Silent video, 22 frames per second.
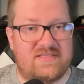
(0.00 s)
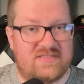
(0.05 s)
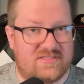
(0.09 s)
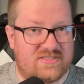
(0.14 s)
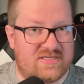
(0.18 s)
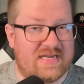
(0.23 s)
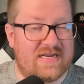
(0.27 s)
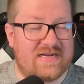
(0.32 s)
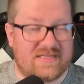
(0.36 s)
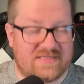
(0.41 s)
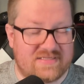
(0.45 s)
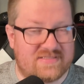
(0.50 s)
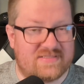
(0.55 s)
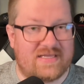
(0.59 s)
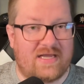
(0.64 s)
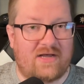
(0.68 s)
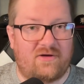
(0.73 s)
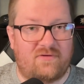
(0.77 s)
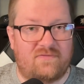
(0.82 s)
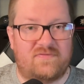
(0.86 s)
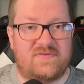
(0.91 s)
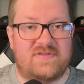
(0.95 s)
in
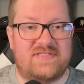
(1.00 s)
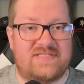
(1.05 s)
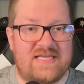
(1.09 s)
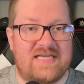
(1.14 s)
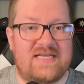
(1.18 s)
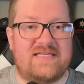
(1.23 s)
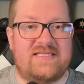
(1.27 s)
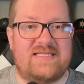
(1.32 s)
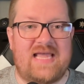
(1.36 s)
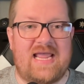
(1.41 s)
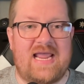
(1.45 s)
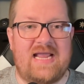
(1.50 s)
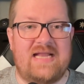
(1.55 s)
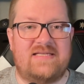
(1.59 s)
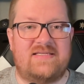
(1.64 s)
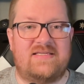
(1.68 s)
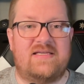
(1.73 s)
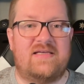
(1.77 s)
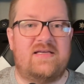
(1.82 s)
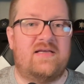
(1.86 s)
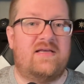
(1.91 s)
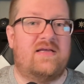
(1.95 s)
itself dictate
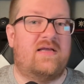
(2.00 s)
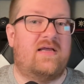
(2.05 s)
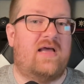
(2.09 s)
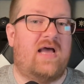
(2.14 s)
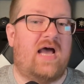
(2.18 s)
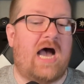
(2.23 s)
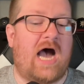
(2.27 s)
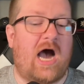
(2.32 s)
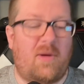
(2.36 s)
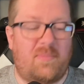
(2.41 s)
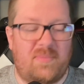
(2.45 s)
how